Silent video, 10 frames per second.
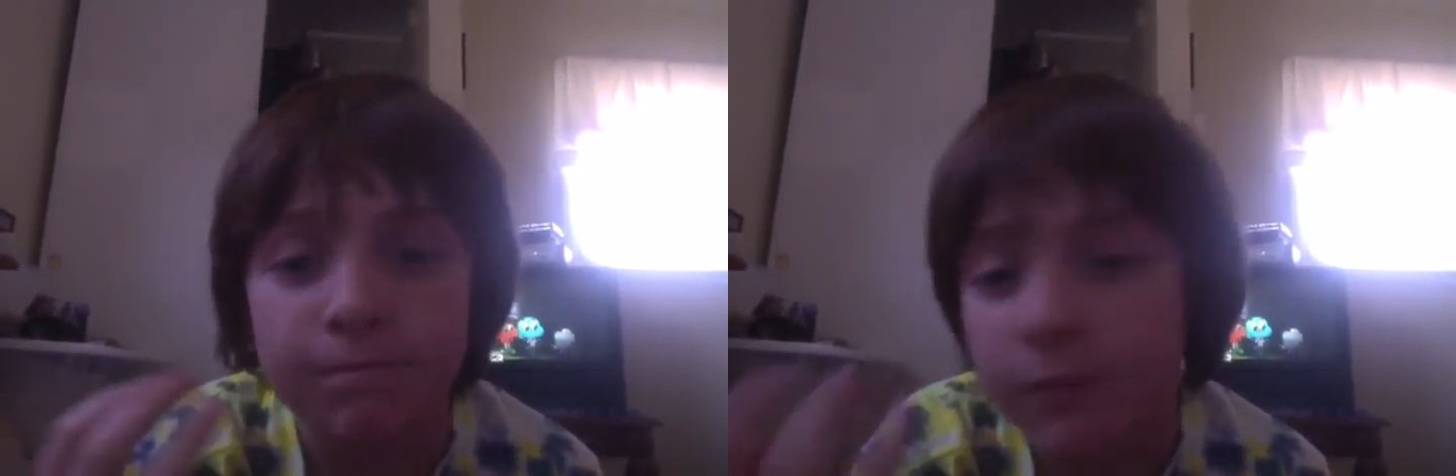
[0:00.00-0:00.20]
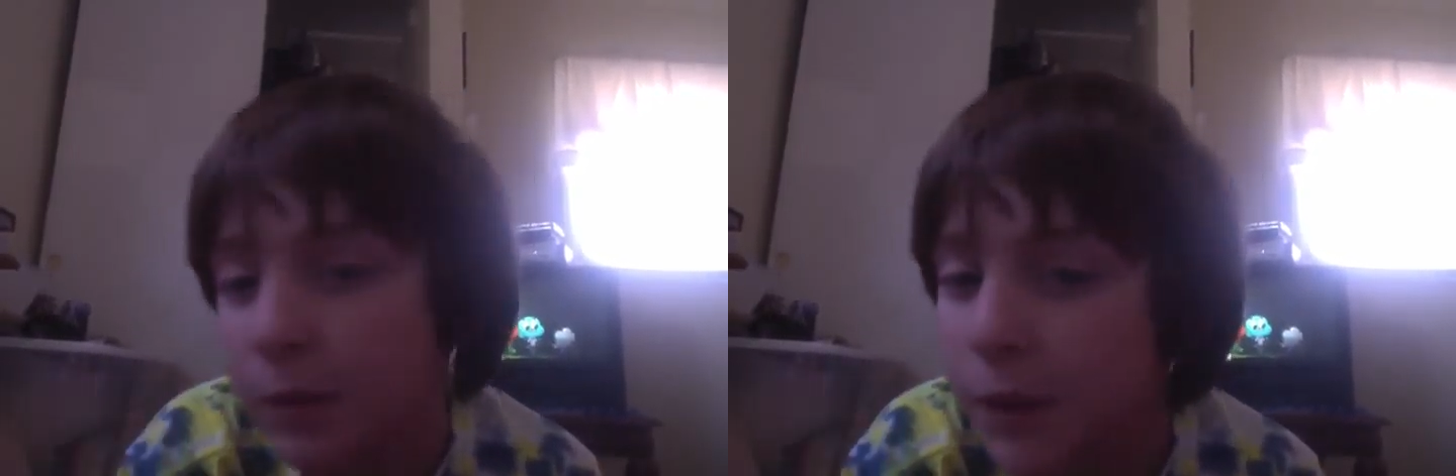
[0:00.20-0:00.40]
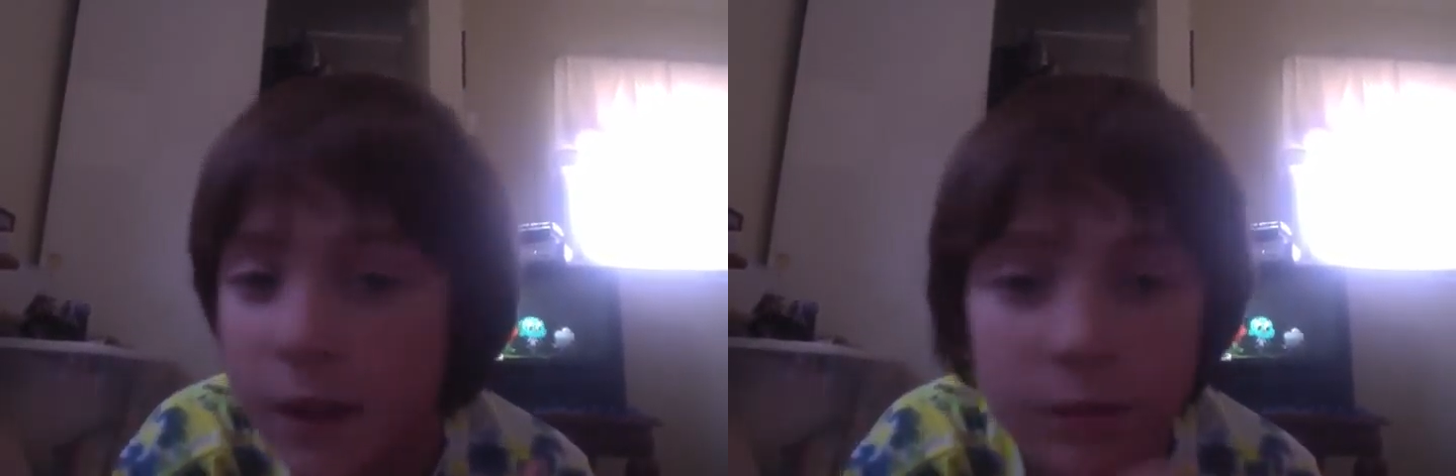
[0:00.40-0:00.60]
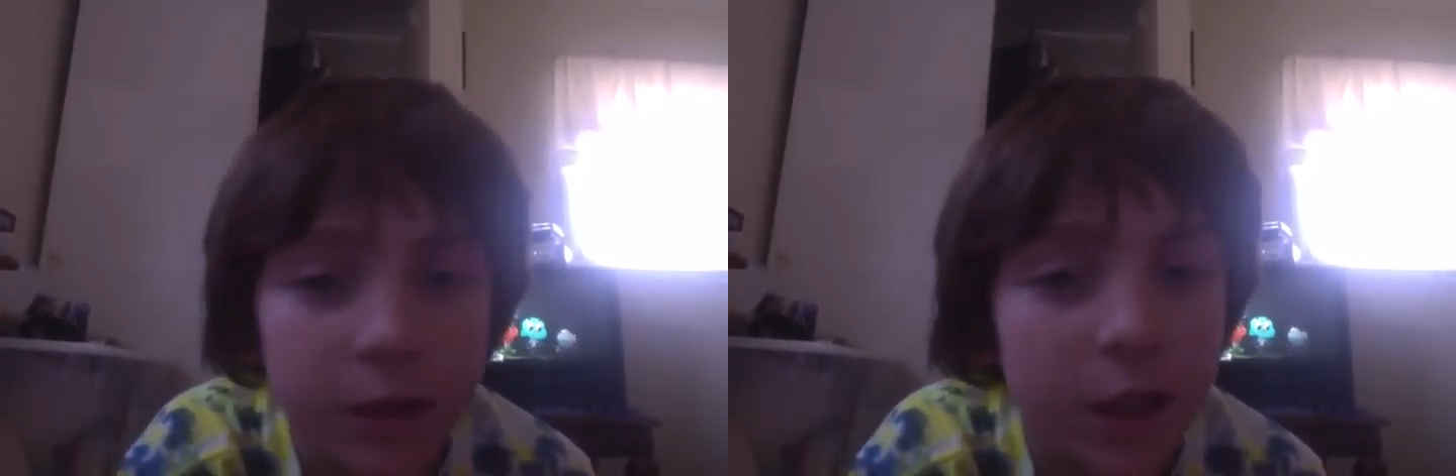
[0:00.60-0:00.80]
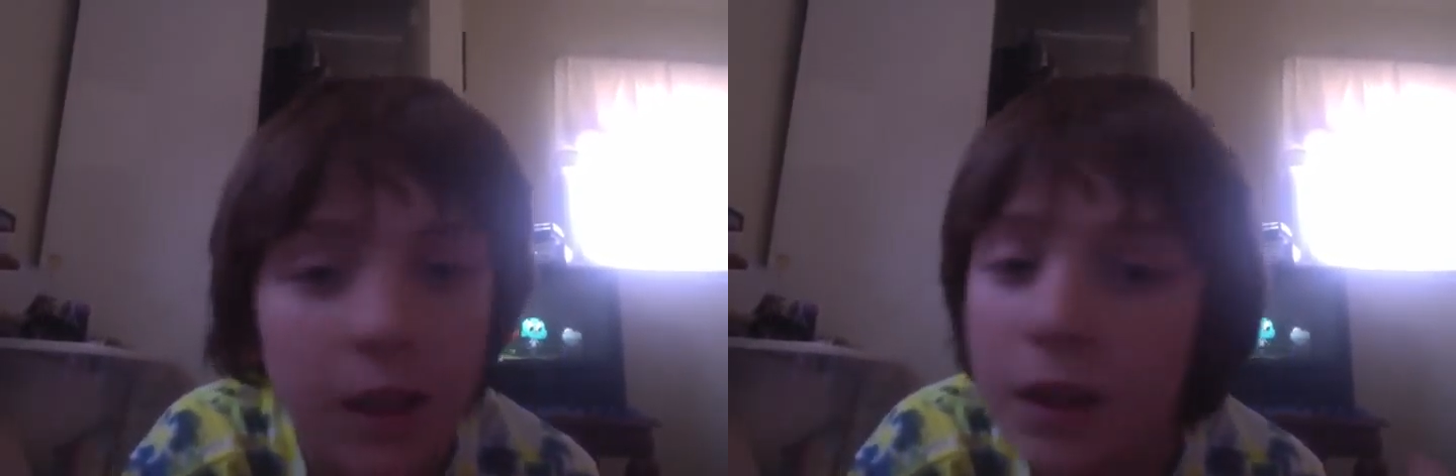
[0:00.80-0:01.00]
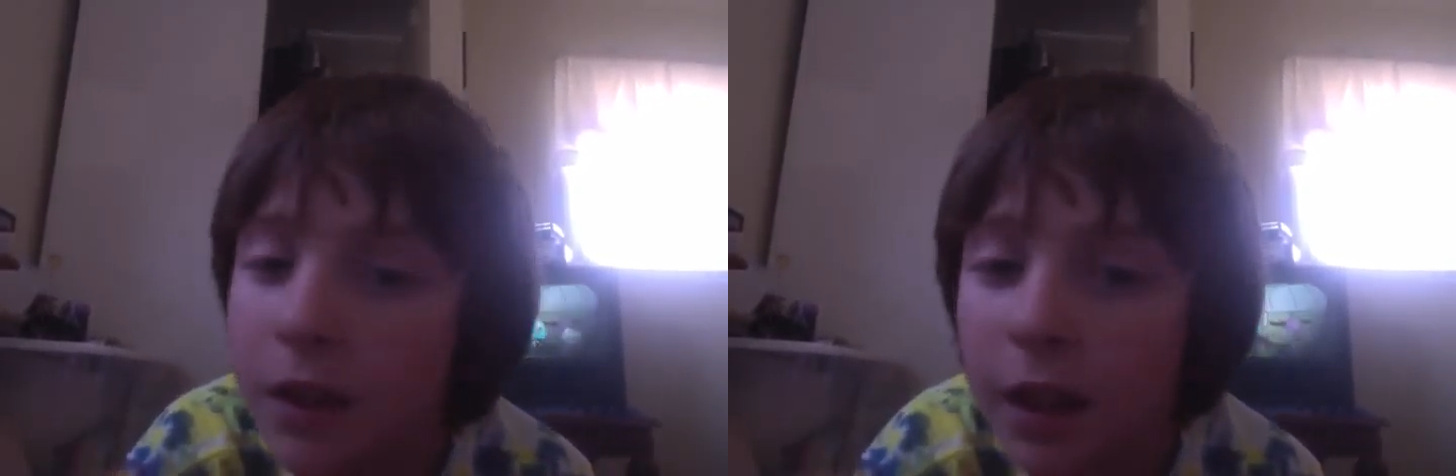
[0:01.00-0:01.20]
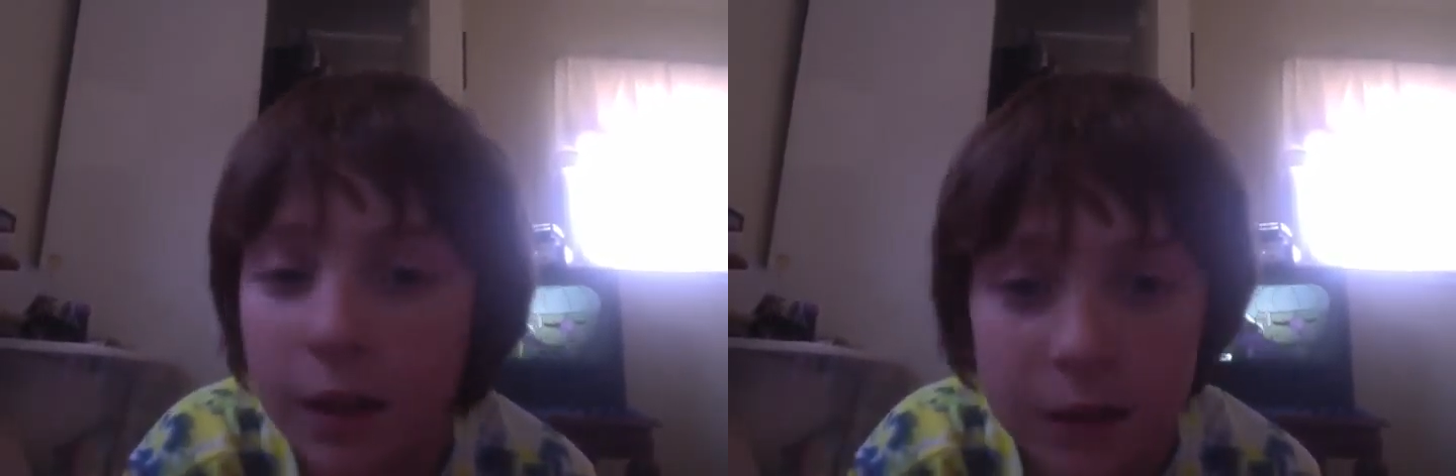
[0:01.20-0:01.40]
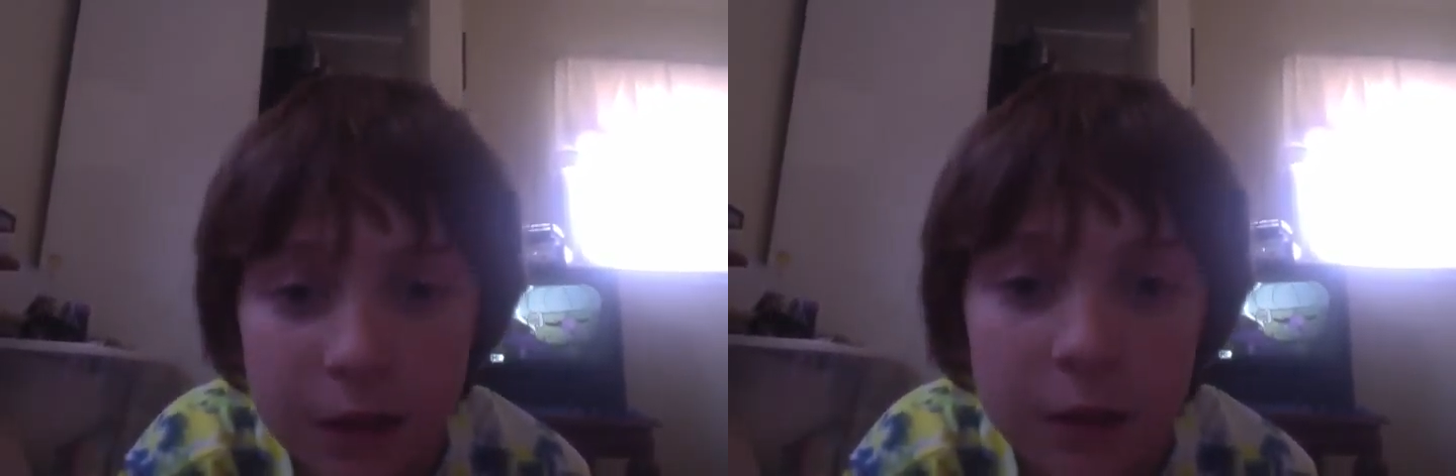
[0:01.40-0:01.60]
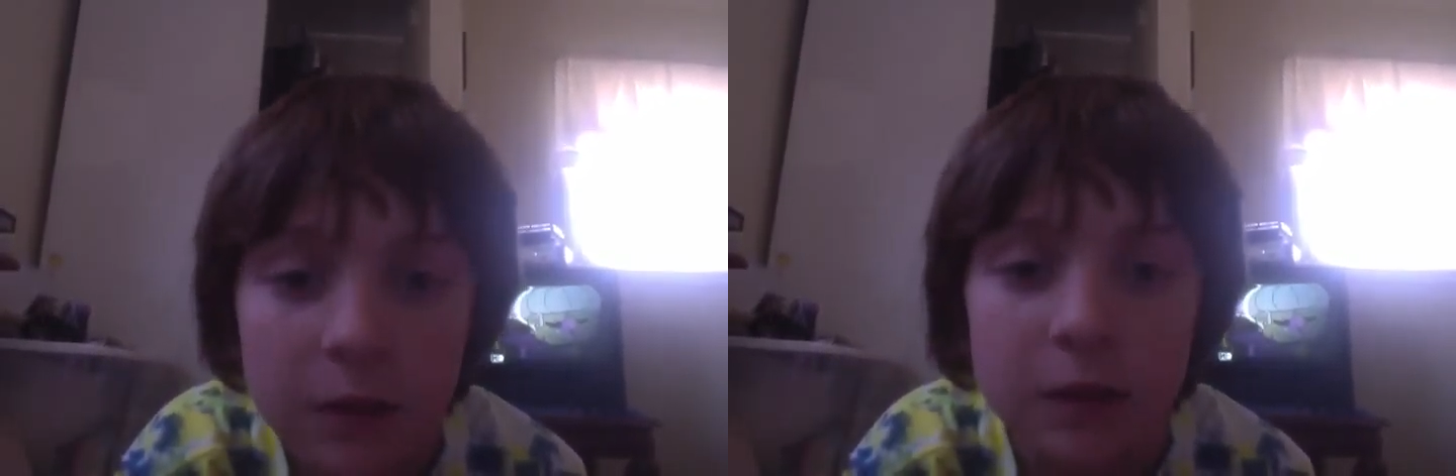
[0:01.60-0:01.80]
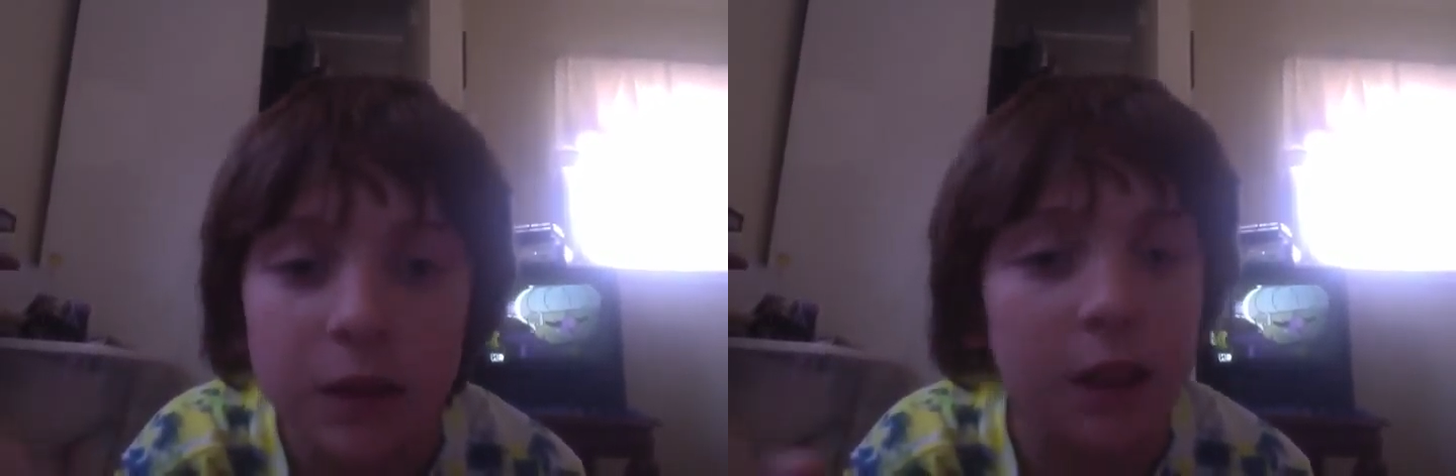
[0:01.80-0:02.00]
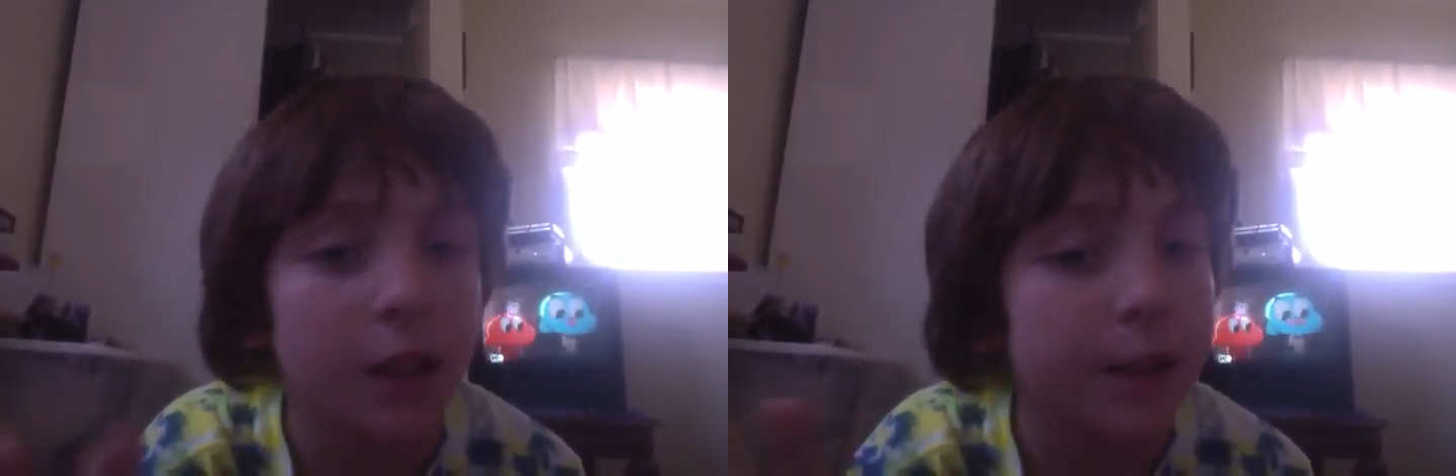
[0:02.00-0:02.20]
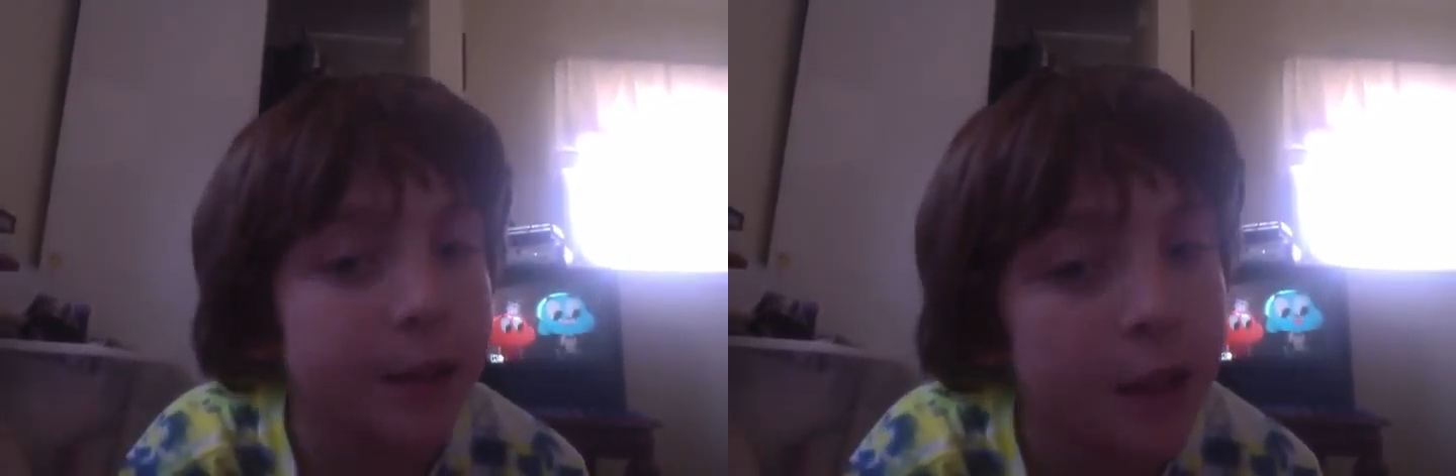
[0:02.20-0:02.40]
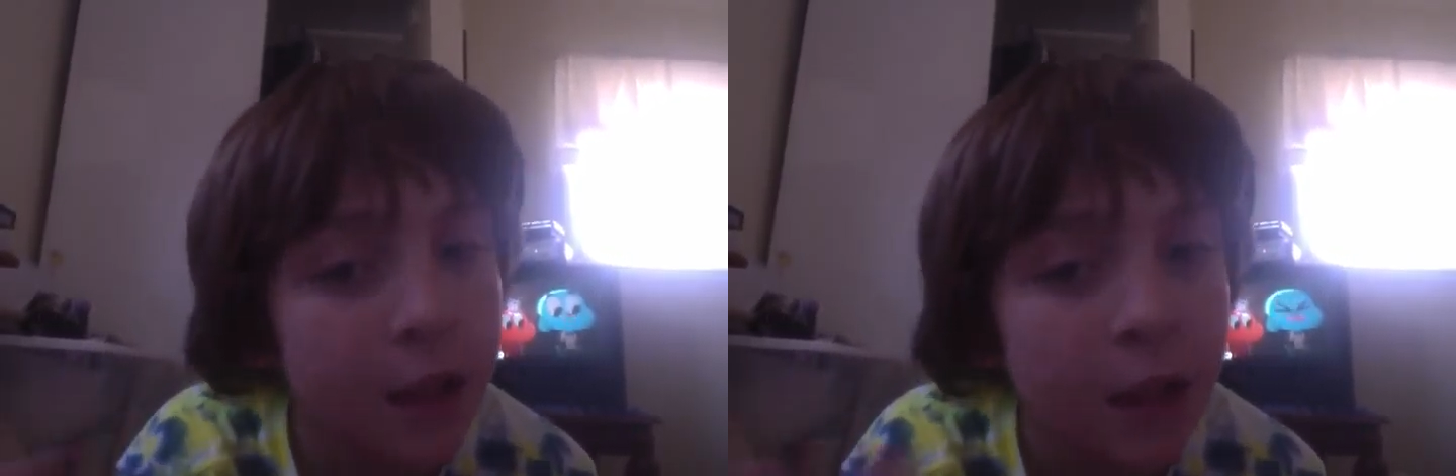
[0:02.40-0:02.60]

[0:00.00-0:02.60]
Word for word: my mom died, a lot of siblings died,